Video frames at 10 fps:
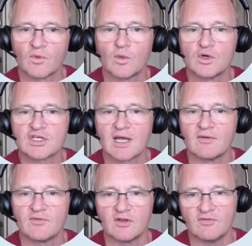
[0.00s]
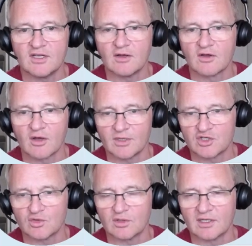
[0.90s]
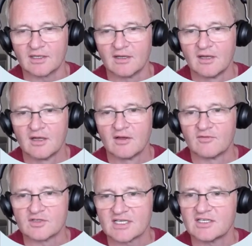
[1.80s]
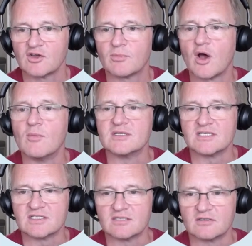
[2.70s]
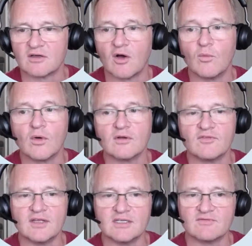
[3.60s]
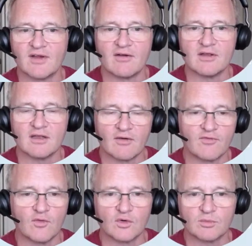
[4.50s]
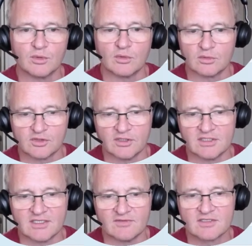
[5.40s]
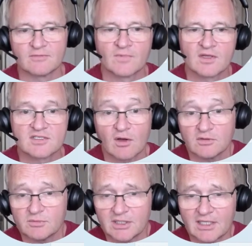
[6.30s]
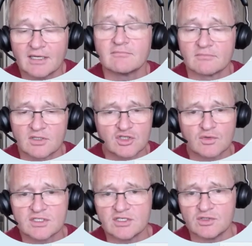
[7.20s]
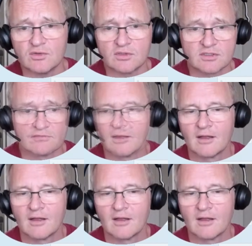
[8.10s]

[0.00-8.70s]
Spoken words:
Watch out for the video coming shortly for setting up Home Assistant on one of these very affordable alternatives. So ultimately, the choice is yours.